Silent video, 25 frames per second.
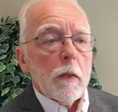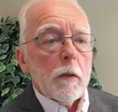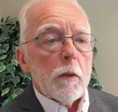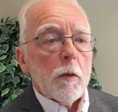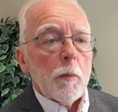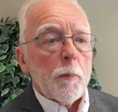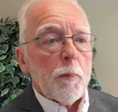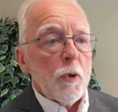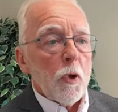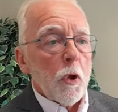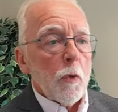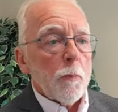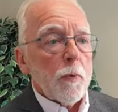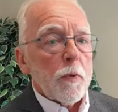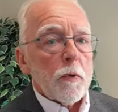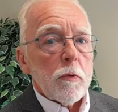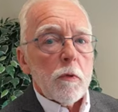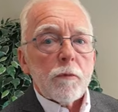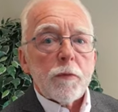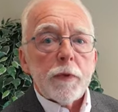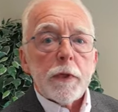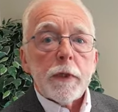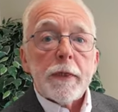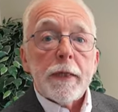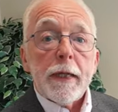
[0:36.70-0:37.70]
The purpose
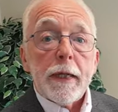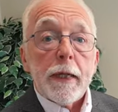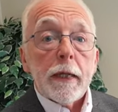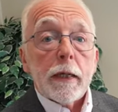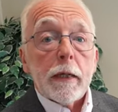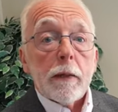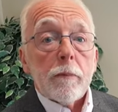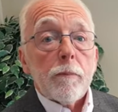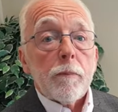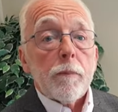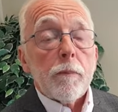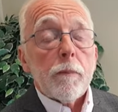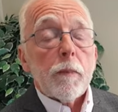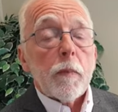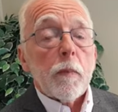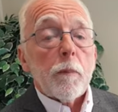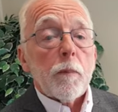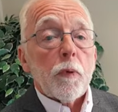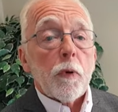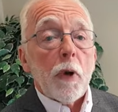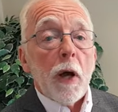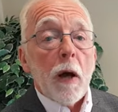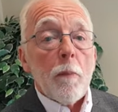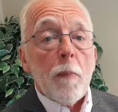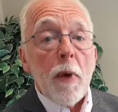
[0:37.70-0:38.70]
of today,
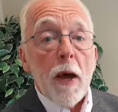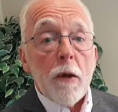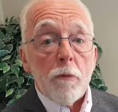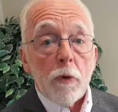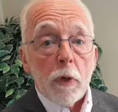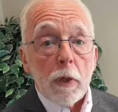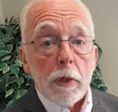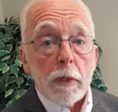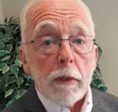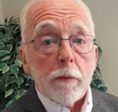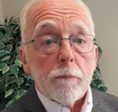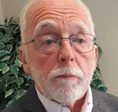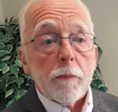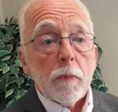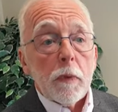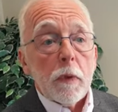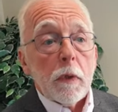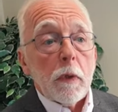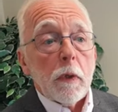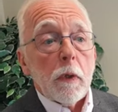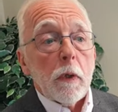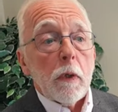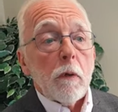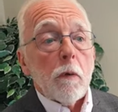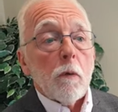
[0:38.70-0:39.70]
primarily,
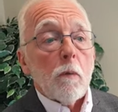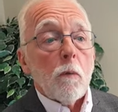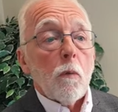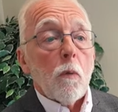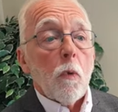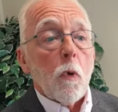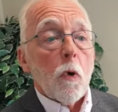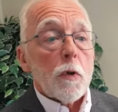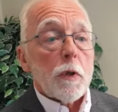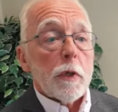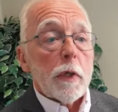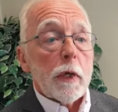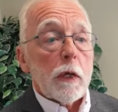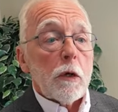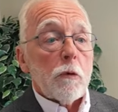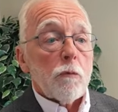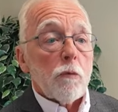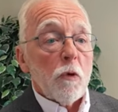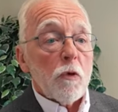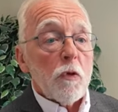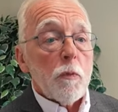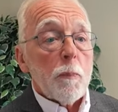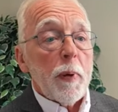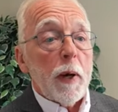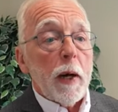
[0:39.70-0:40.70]
was a
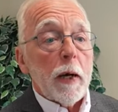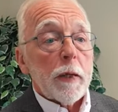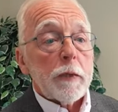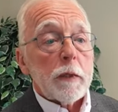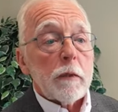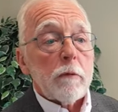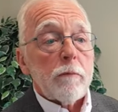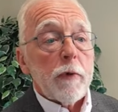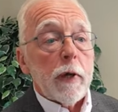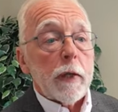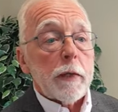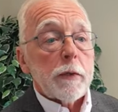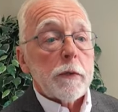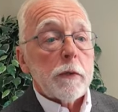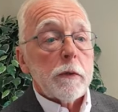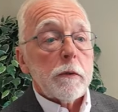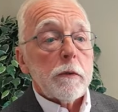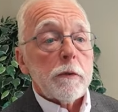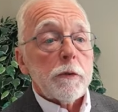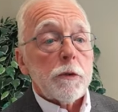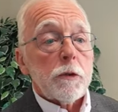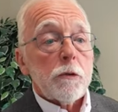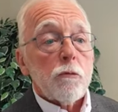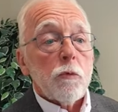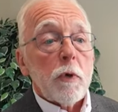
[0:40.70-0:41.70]
cross-party event
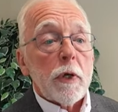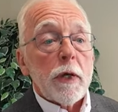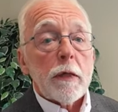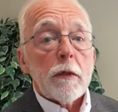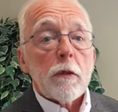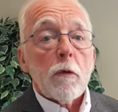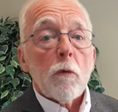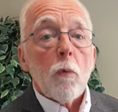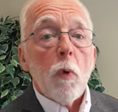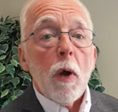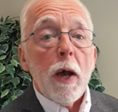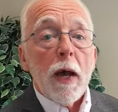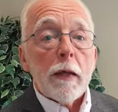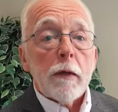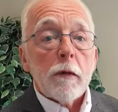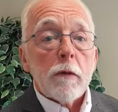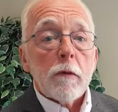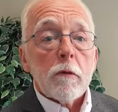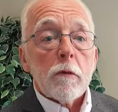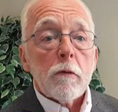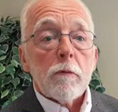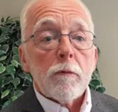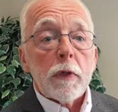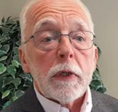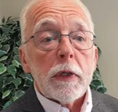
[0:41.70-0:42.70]
to raise
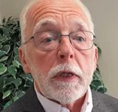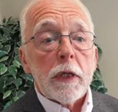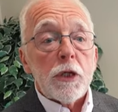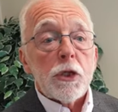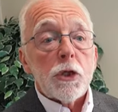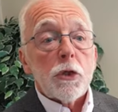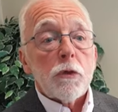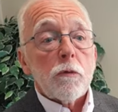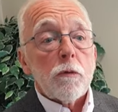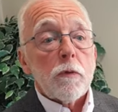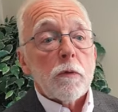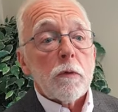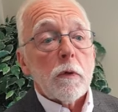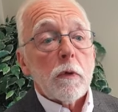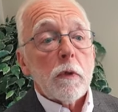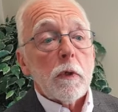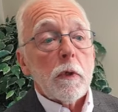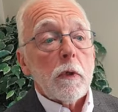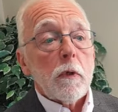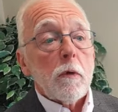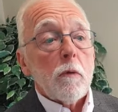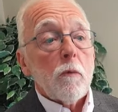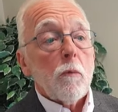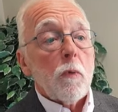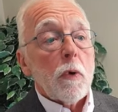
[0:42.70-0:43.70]
awareness of the issues
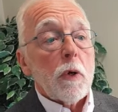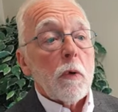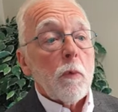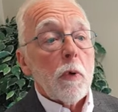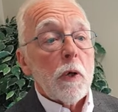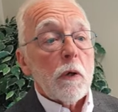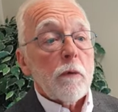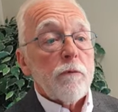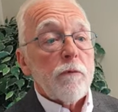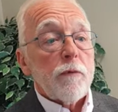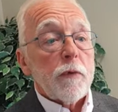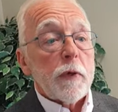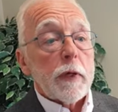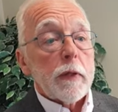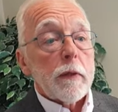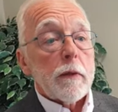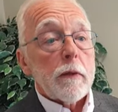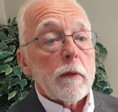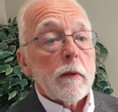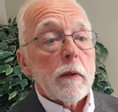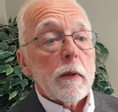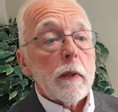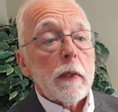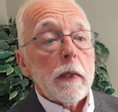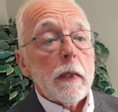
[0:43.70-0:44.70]
we will
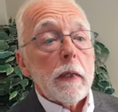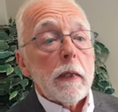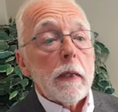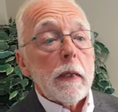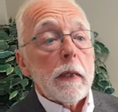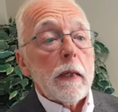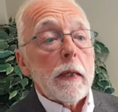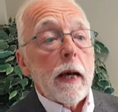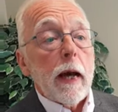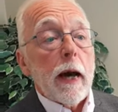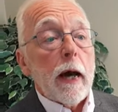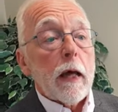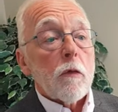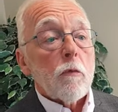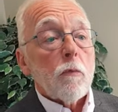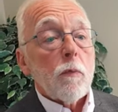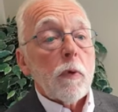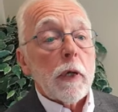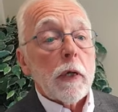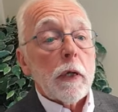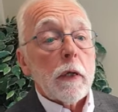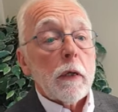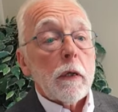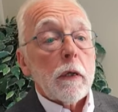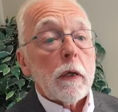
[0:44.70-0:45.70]
face as
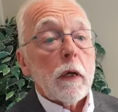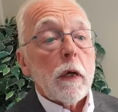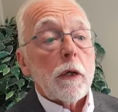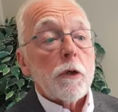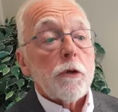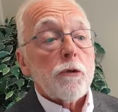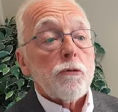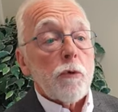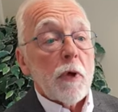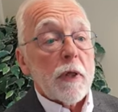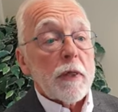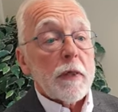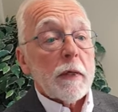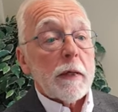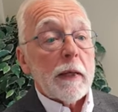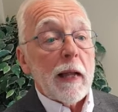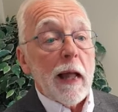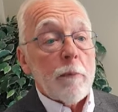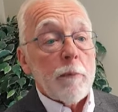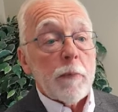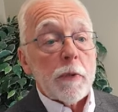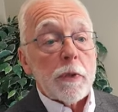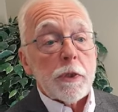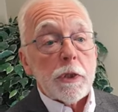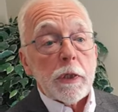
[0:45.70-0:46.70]
we address
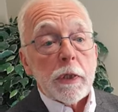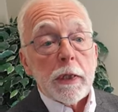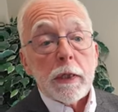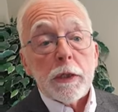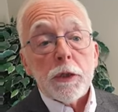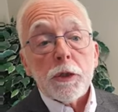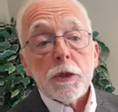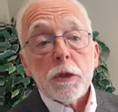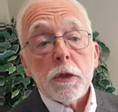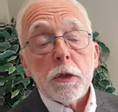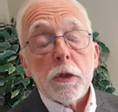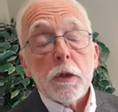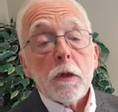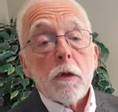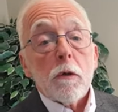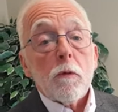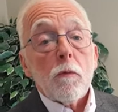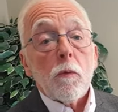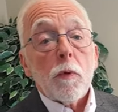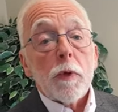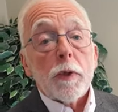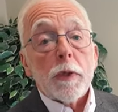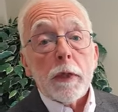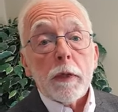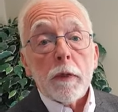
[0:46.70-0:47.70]
climate change
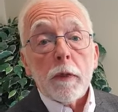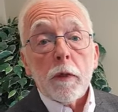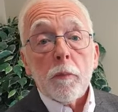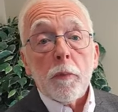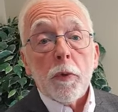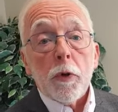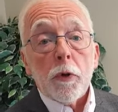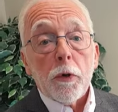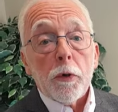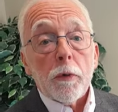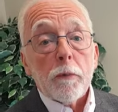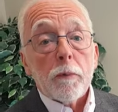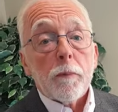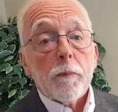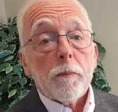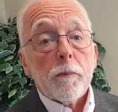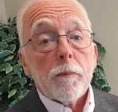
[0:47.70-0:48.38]
within the borough.